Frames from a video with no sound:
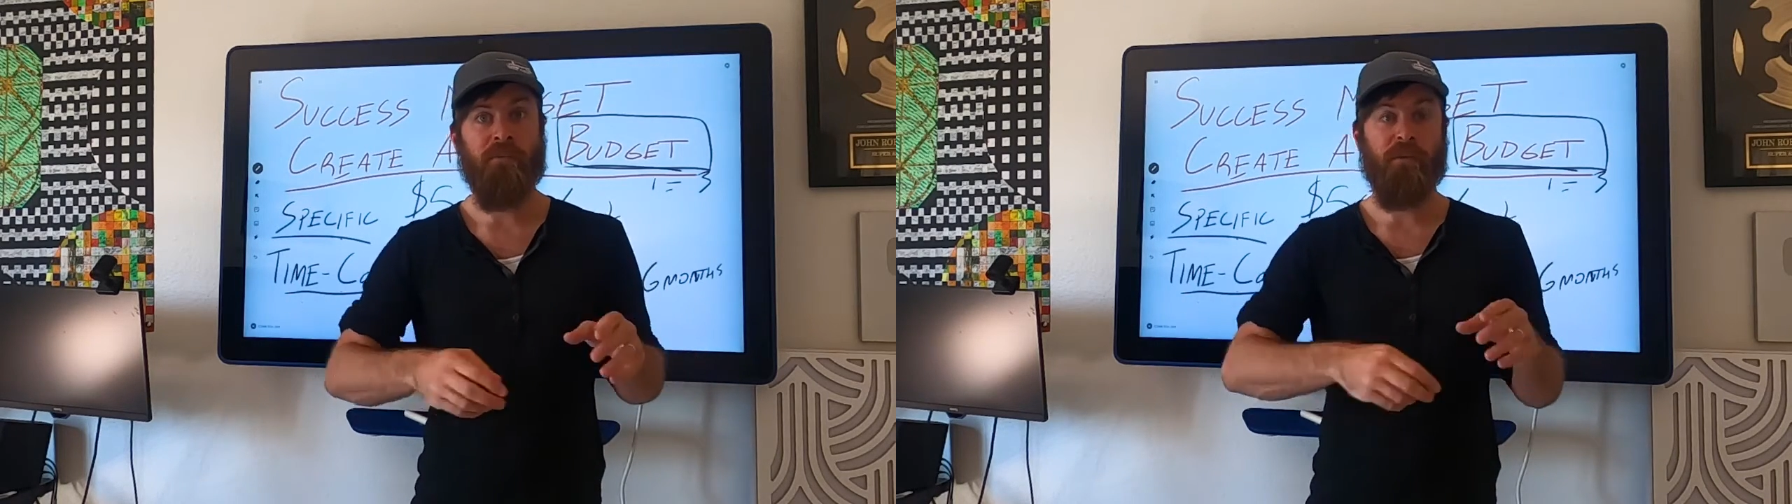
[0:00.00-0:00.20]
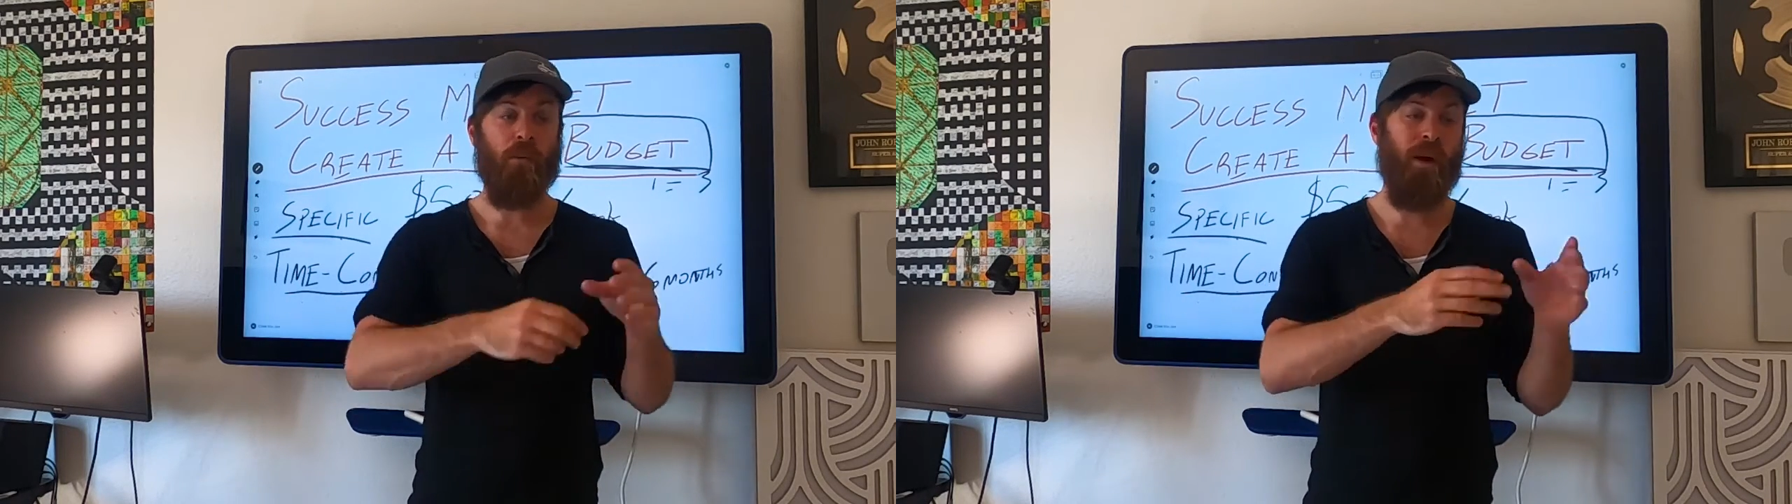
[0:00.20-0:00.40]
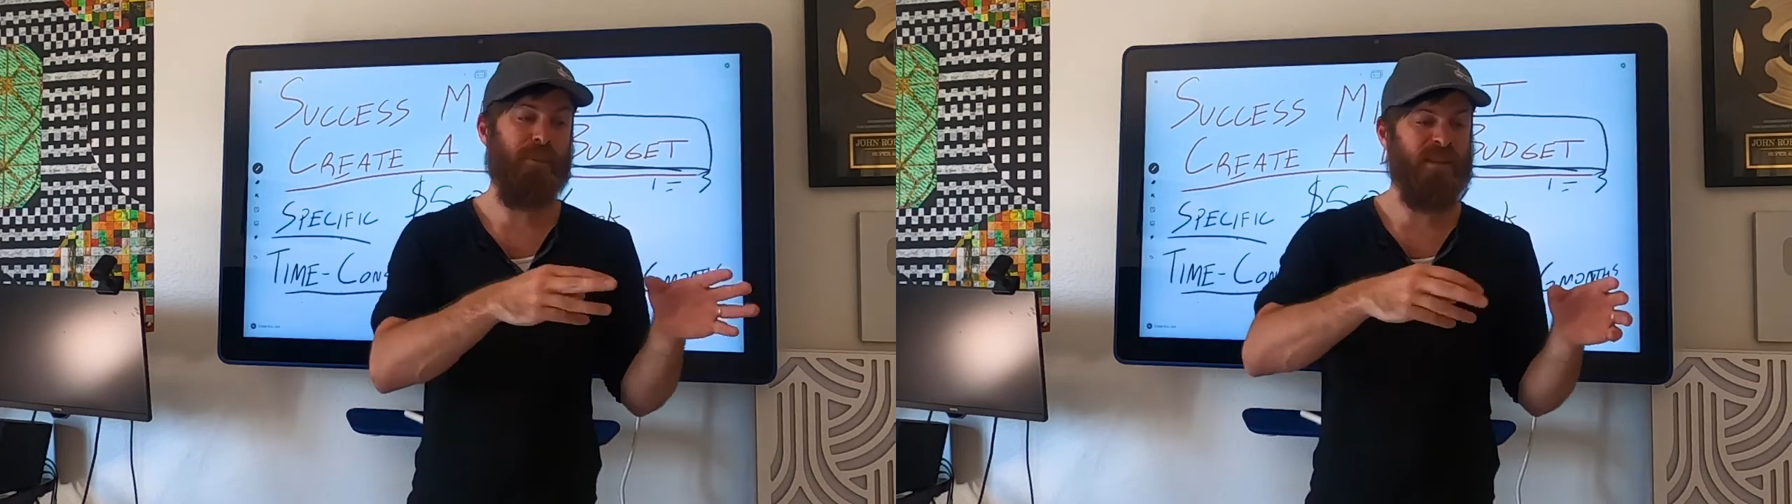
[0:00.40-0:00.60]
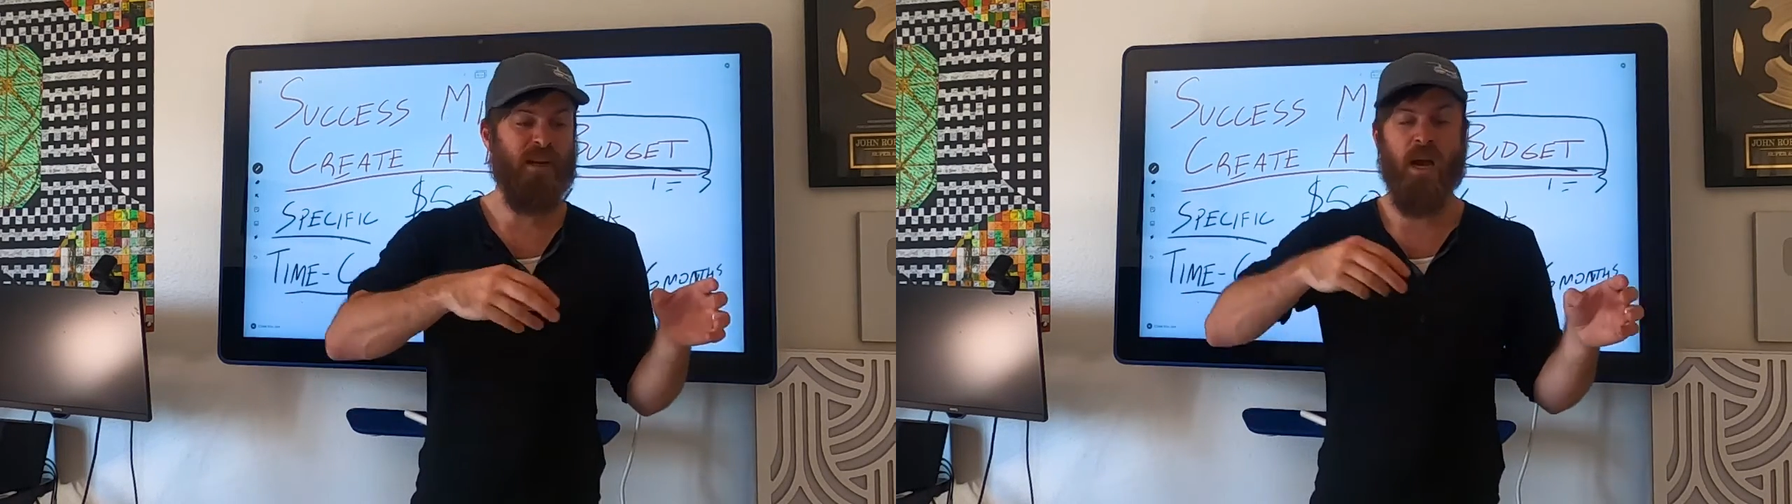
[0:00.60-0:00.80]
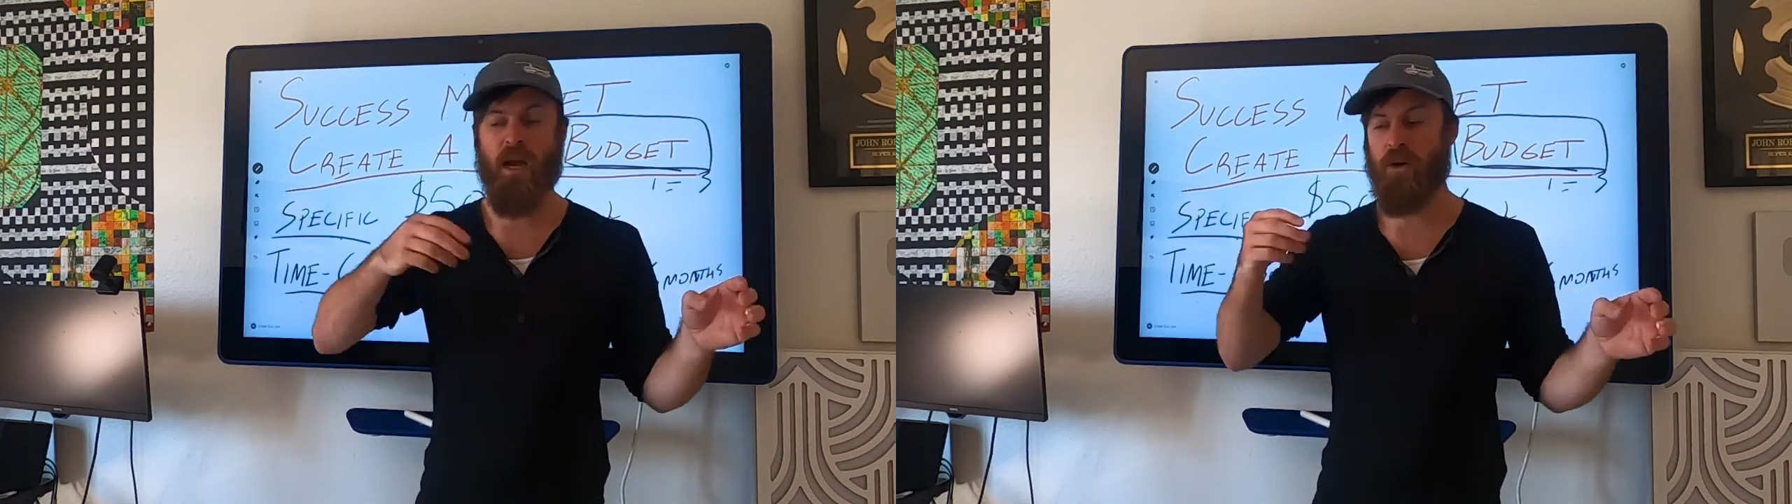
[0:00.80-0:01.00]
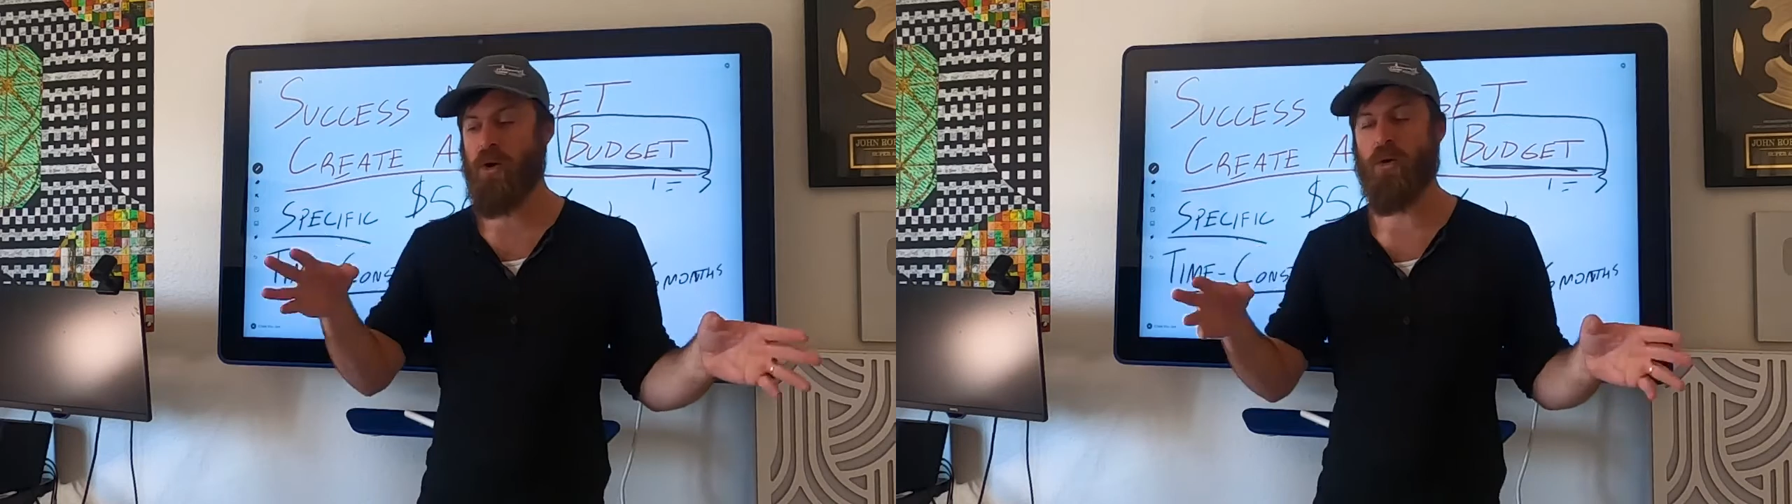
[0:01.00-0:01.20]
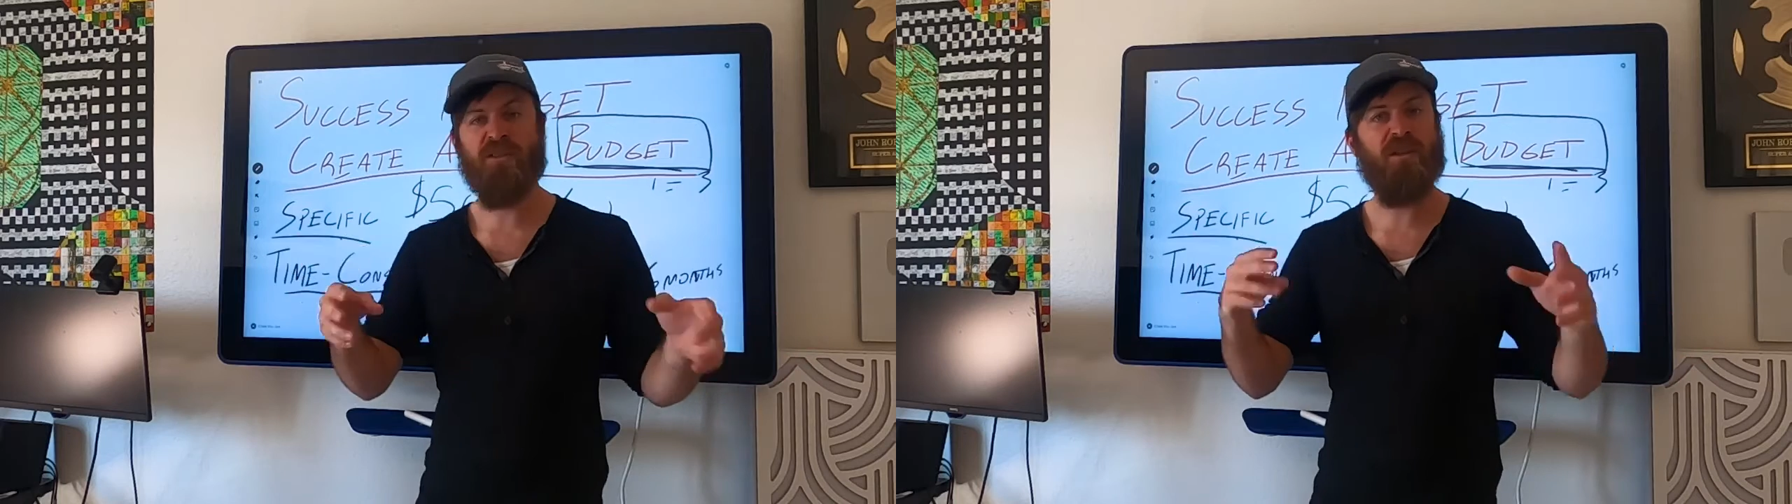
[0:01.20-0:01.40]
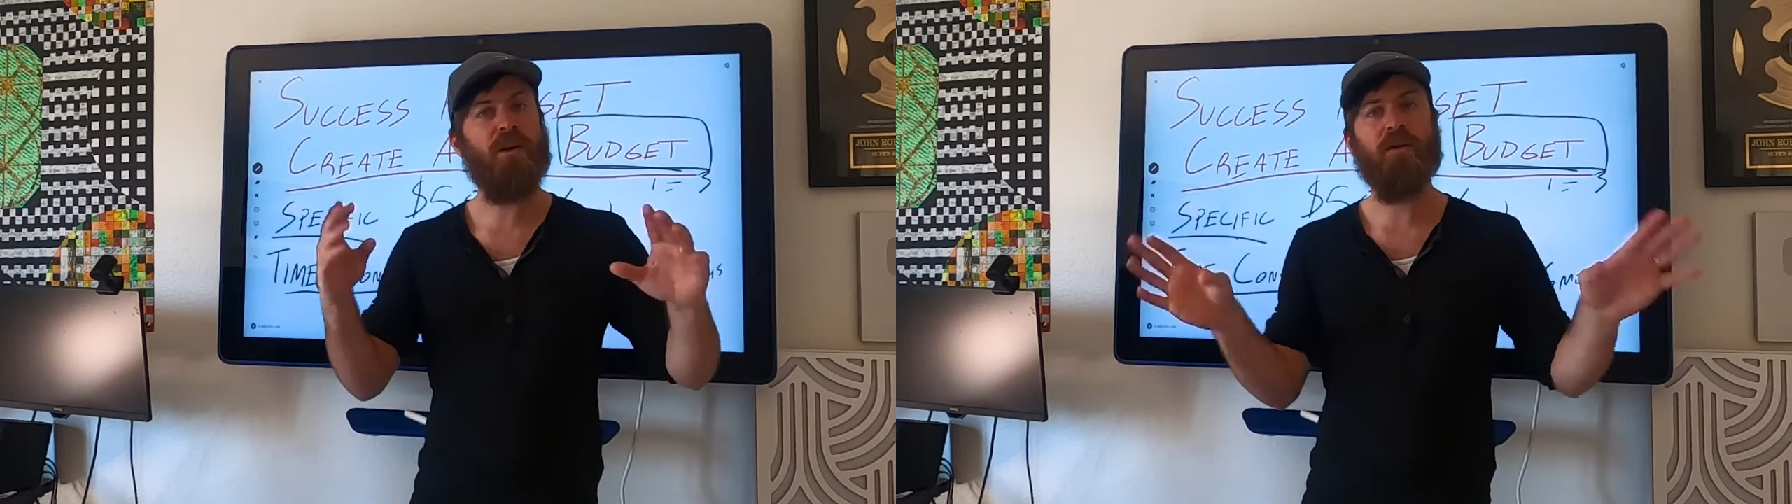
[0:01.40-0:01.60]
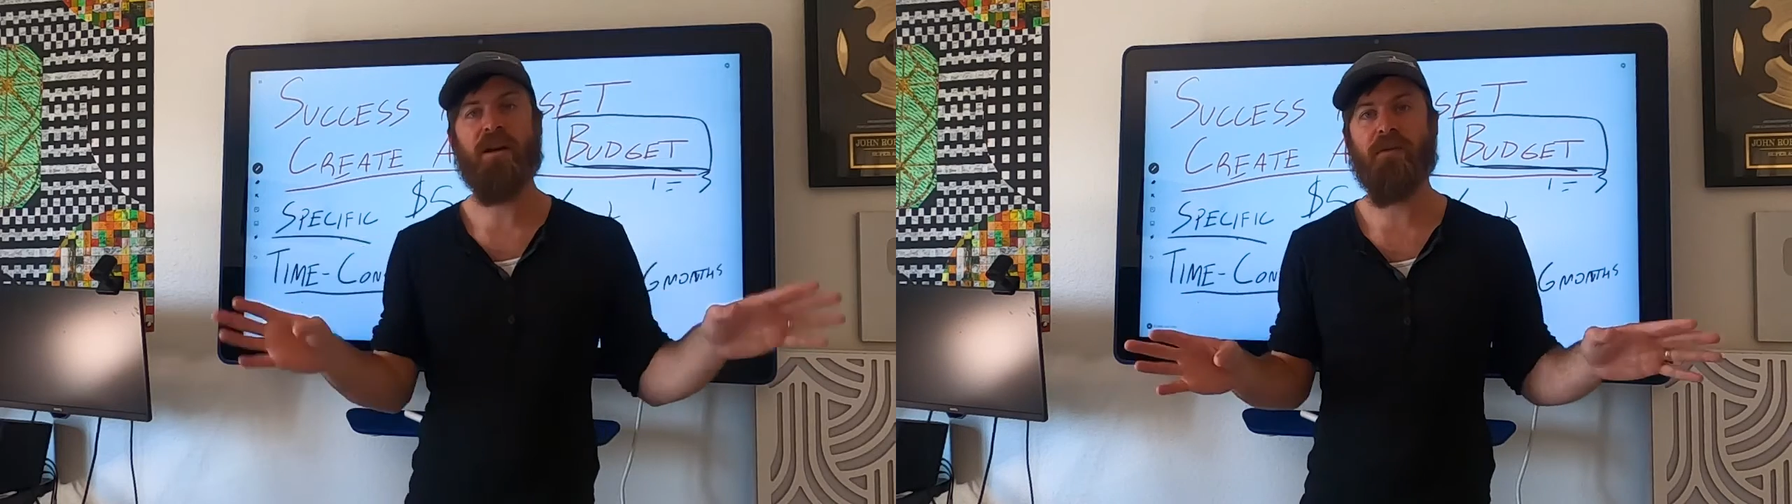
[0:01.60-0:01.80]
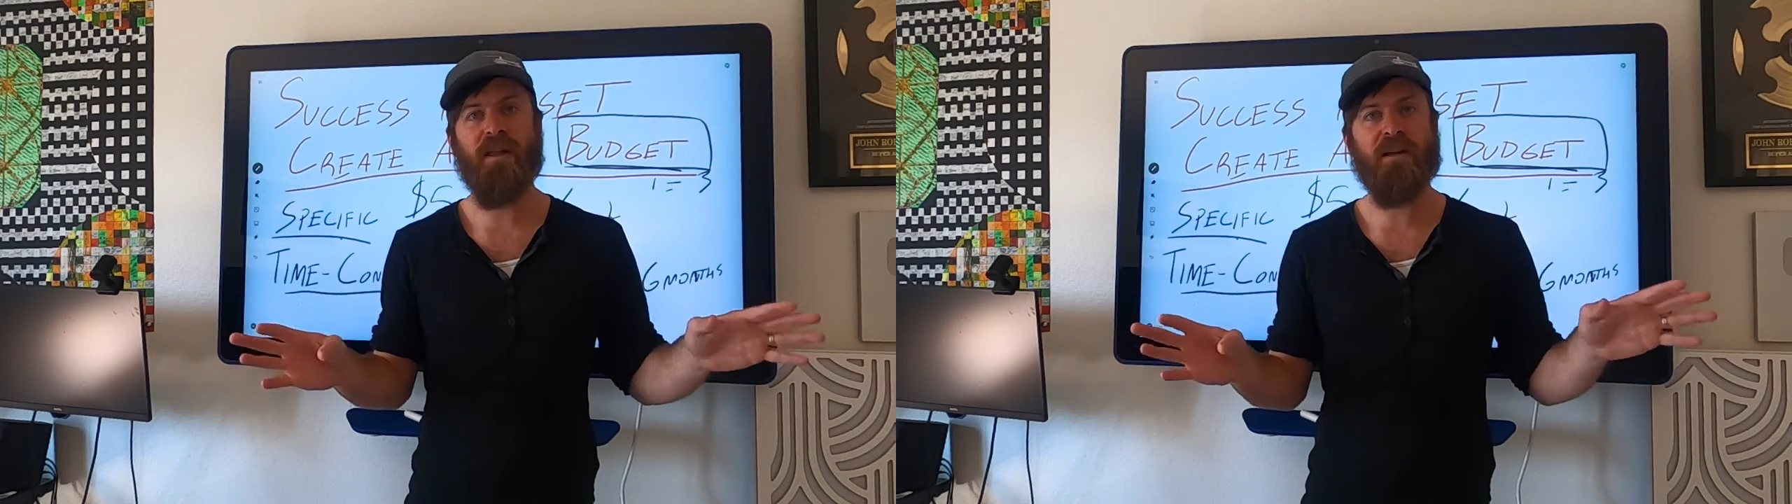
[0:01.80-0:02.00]
for a website or hosting or
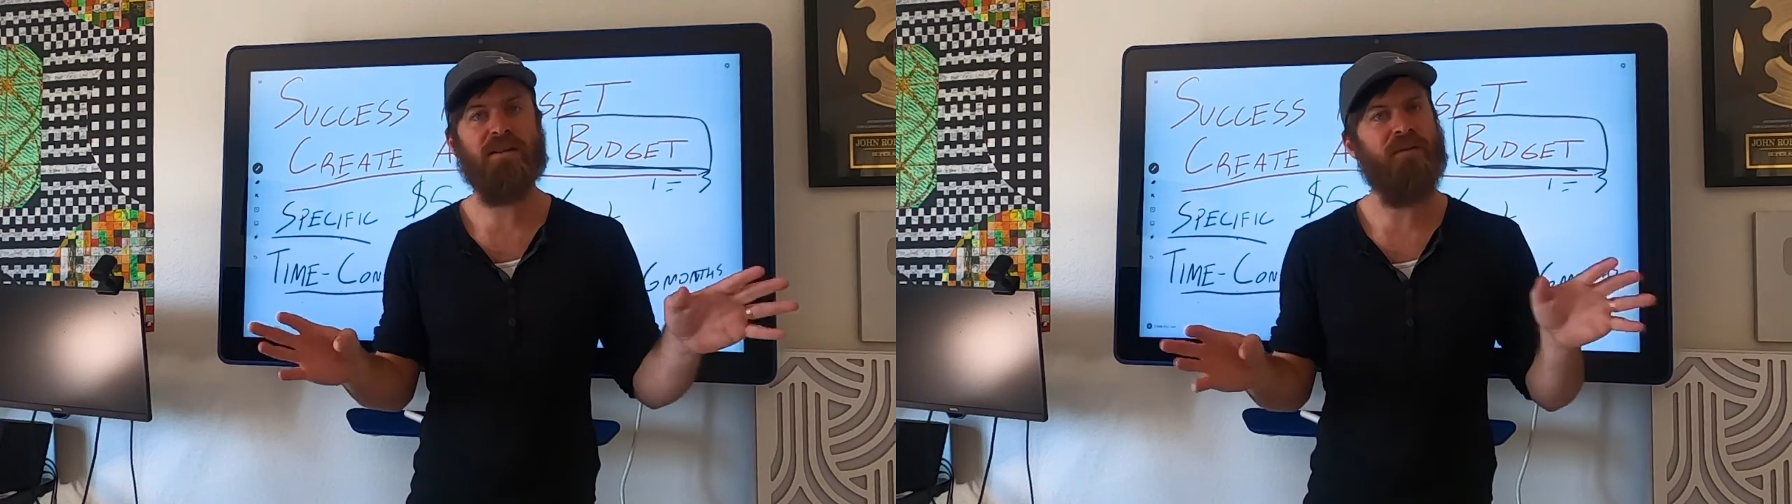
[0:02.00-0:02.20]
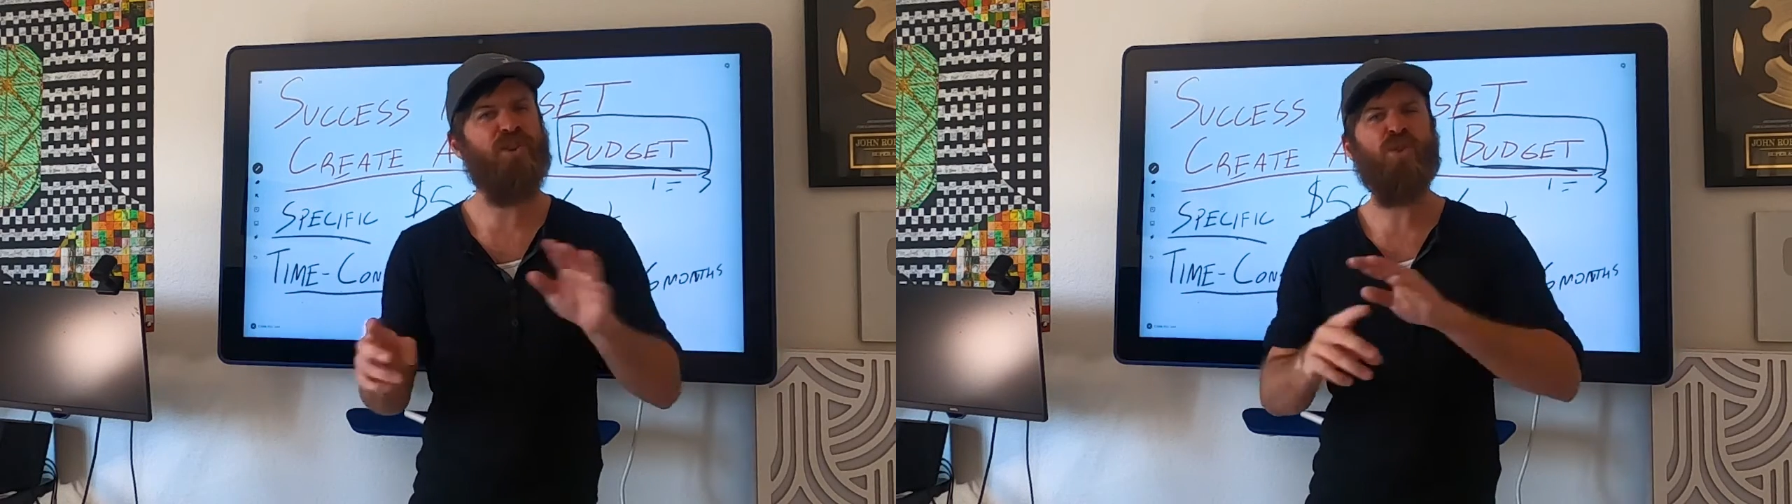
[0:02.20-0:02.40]
any of that stuff.